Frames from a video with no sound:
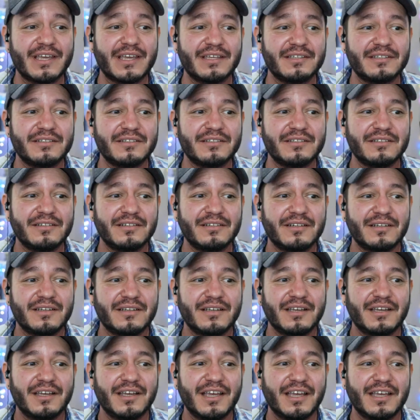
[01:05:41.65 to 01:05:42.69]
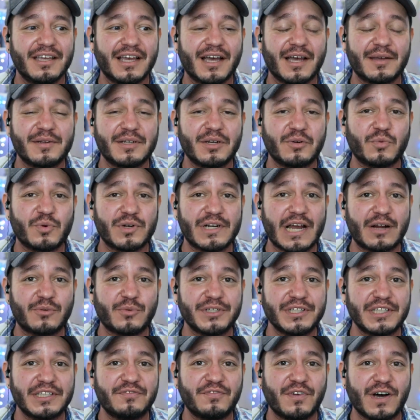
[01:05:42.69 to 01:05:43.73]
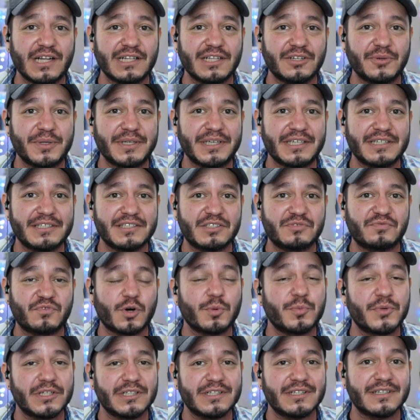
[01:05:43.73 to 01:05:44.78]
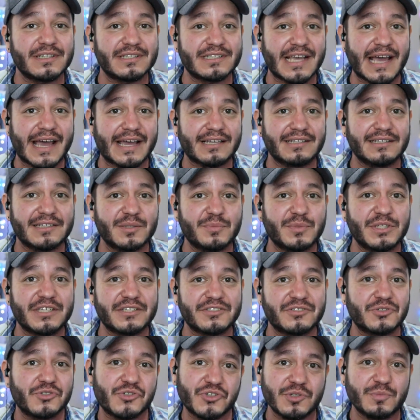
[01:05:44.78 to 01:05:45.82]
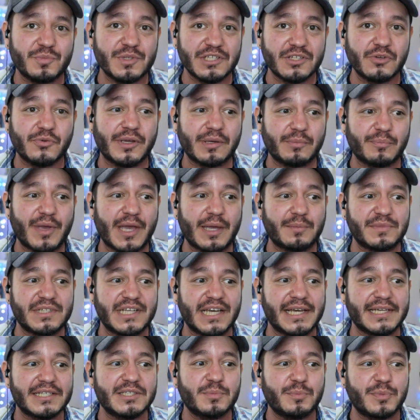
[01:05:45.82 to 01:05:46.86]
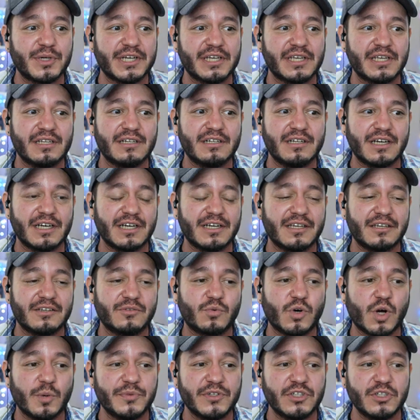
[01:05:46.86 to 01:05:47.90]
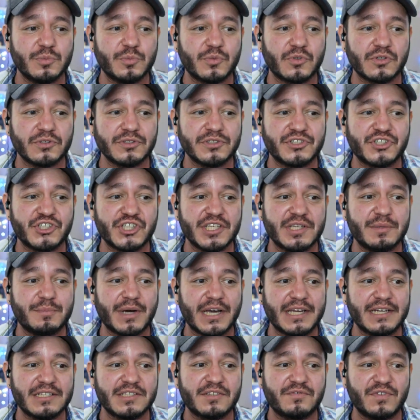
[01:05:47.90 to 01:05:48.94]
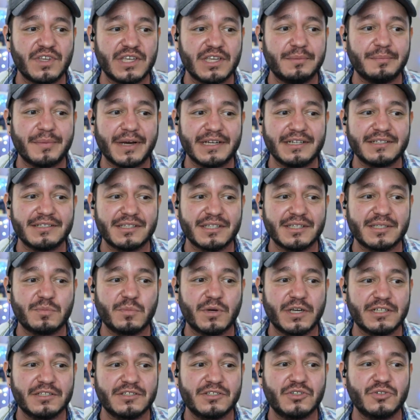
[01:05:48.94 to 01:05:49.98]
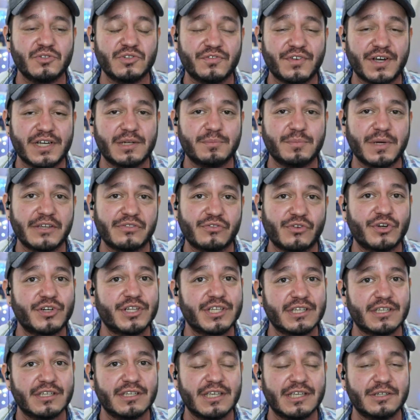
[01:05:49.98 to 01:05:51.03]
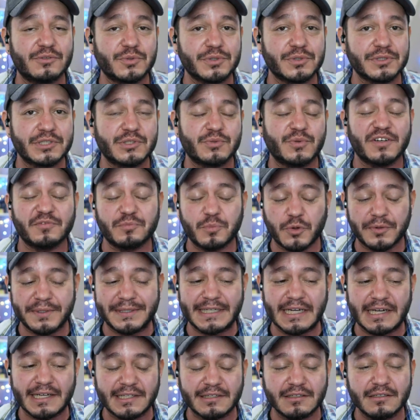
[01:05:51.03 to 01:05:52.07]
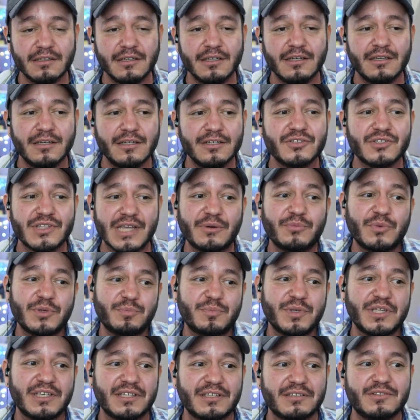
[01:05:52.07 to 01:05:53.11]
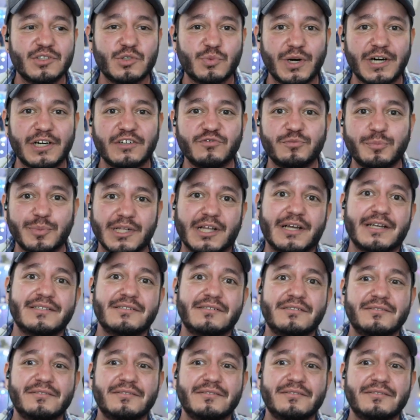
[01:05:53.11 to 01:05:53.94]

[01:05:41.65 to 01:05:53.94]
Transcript: Way, it, I know we're not really following his formula exactly because you should be doing PEMDAS, but uh, Roman numeral G minus V minus six minus two divided by thirty equals twelve point nine. So that would be twelve plus.